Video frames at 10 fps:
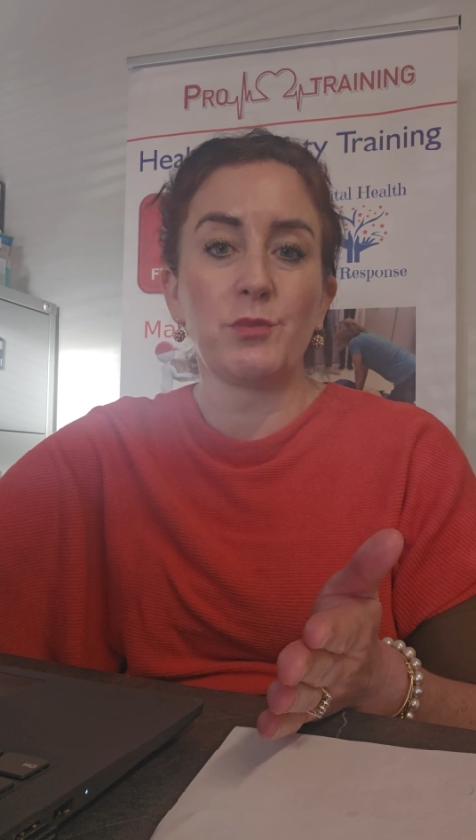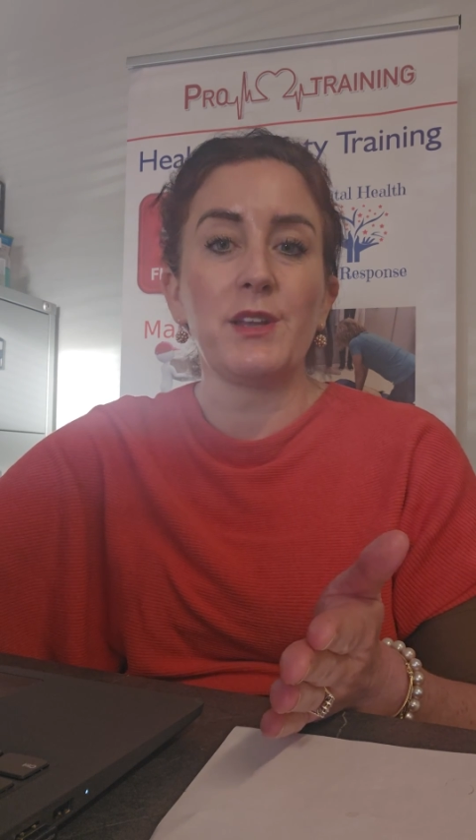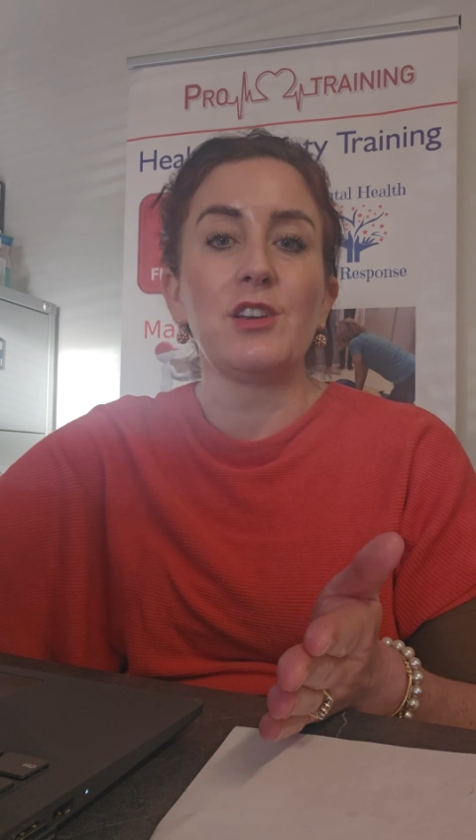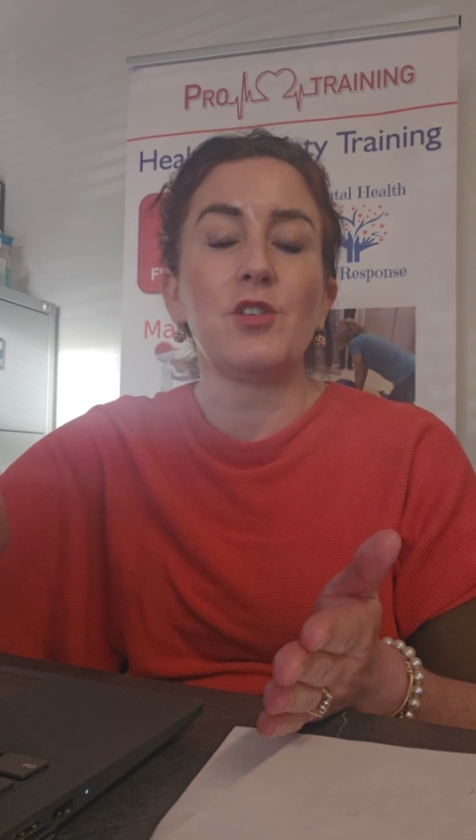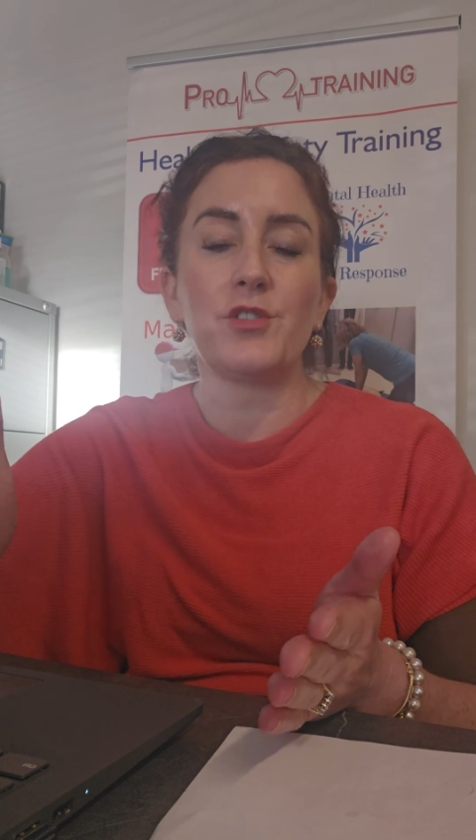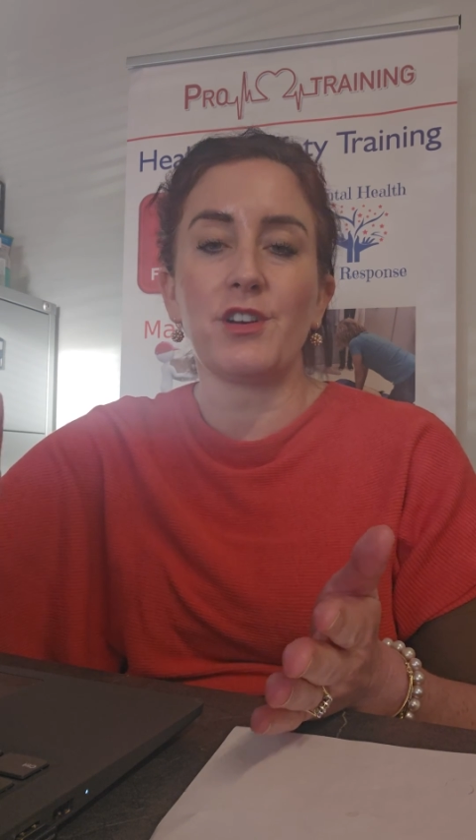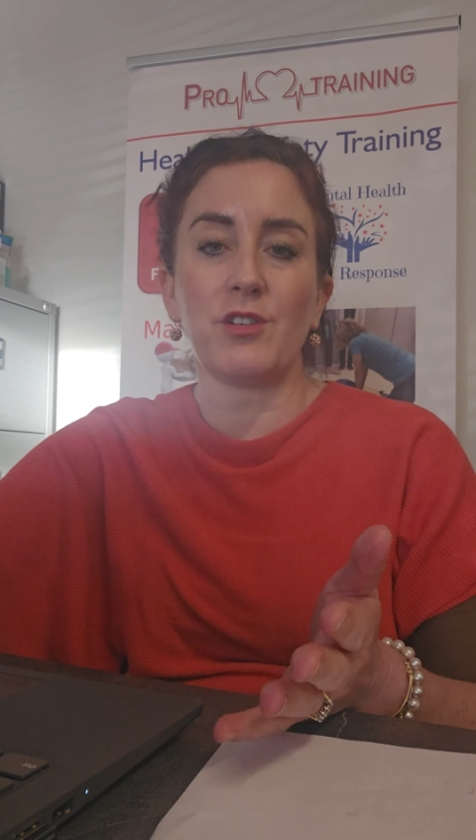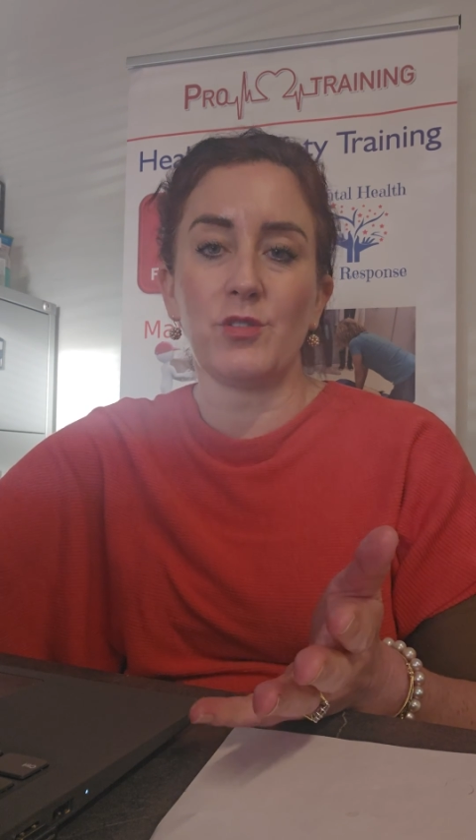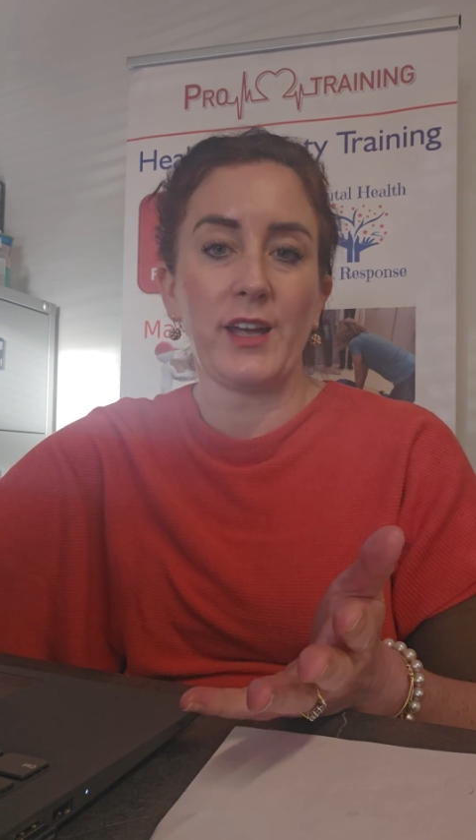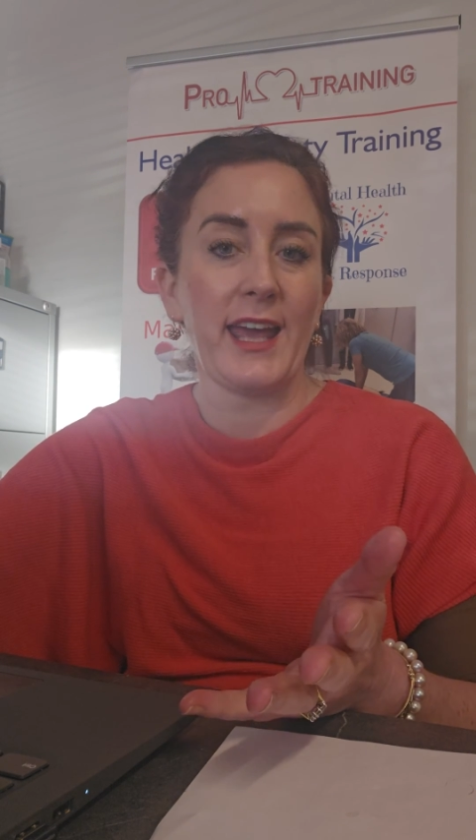We know they're
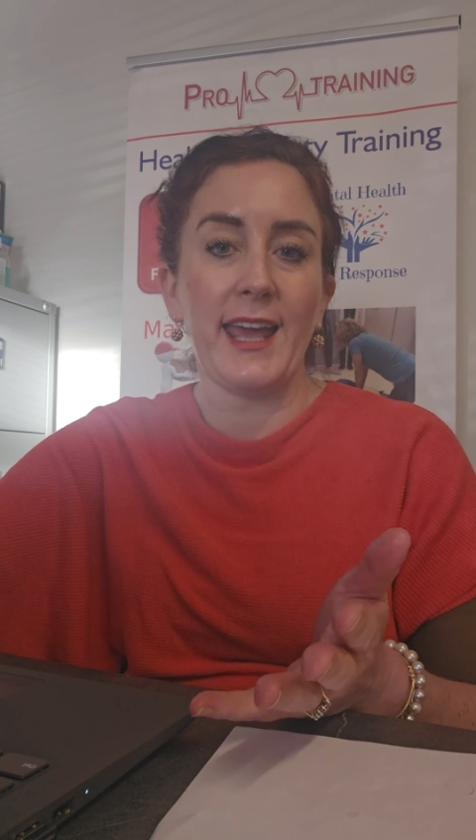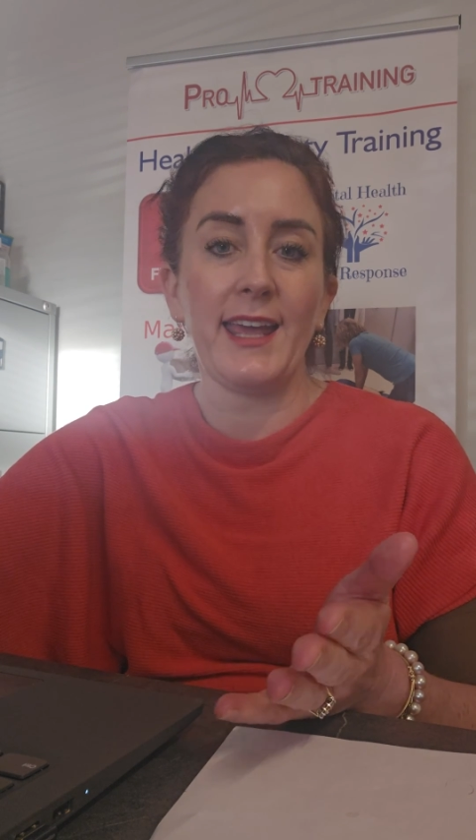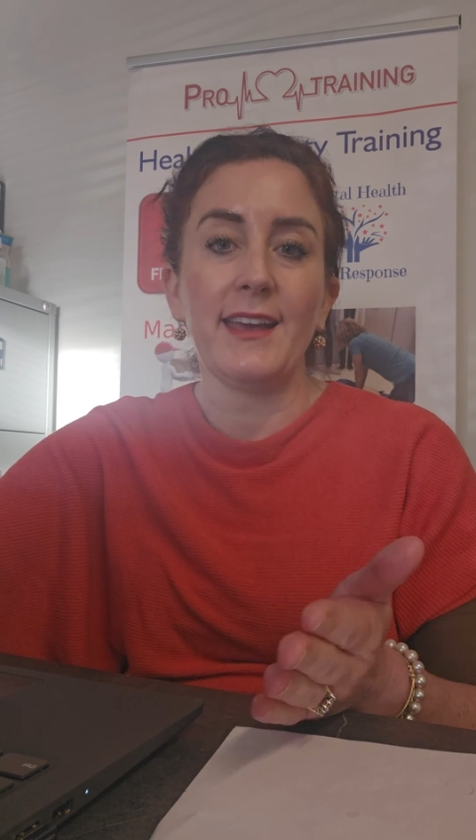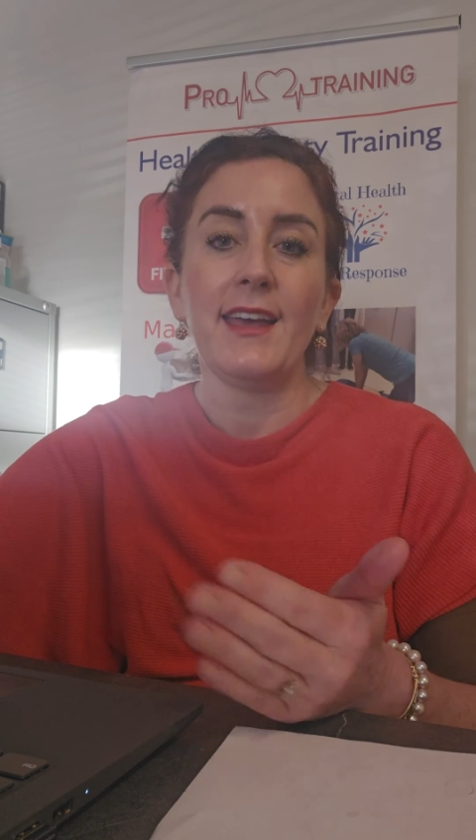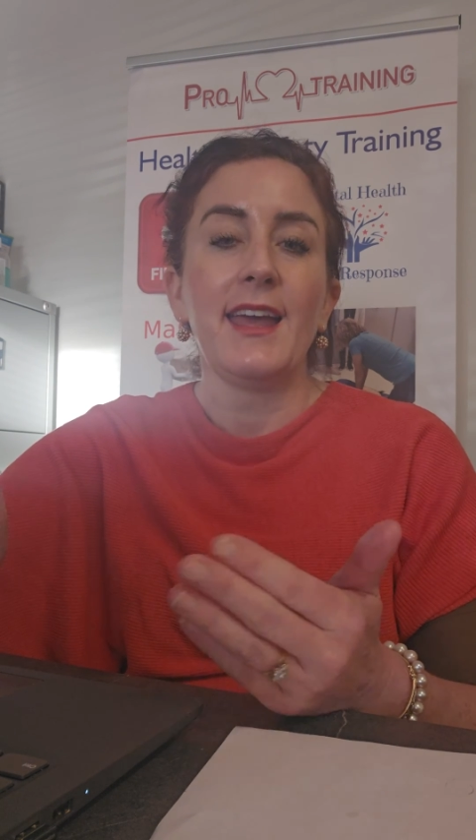okay.